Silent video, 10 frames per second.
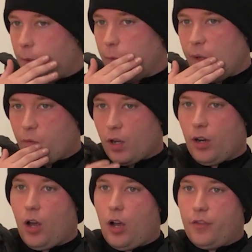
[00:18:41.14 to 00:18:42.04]
I mean we've got a
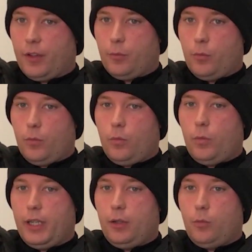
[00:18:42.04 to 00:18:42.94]
lot. I think
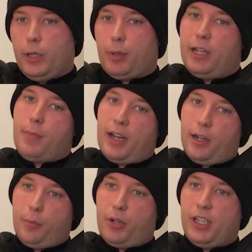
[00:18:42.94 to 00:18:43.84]
we played
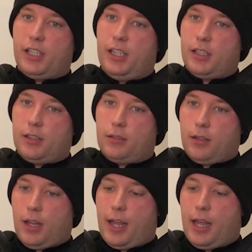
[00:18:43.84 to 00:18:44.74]
Manor in pre-season,
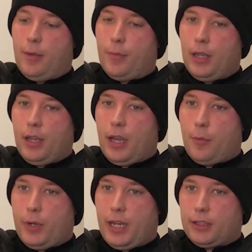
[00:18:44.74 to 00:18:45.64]
and
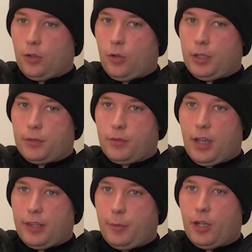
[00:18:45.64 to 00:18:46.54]
we had to look at.
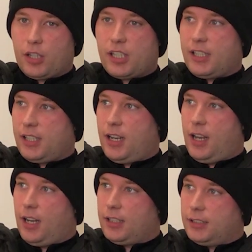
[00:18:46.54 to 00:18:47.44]
I think we got 6 of
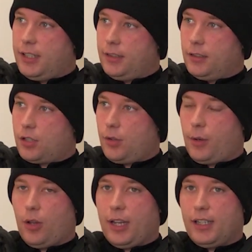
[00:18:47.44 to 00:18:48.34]
their lads in, so I
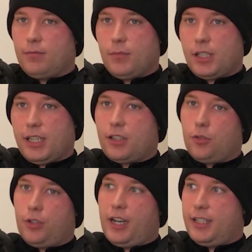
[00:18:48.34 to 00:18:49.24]
got like 6
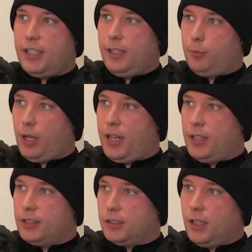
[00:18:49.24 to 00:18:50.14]
under 18
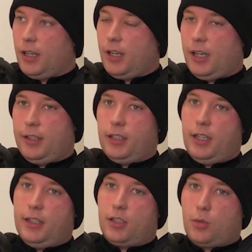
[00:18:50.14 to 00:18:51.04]
players in
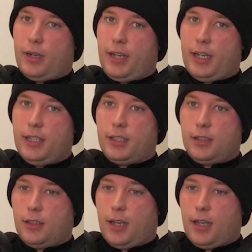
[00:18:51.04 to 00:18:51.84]
the 28.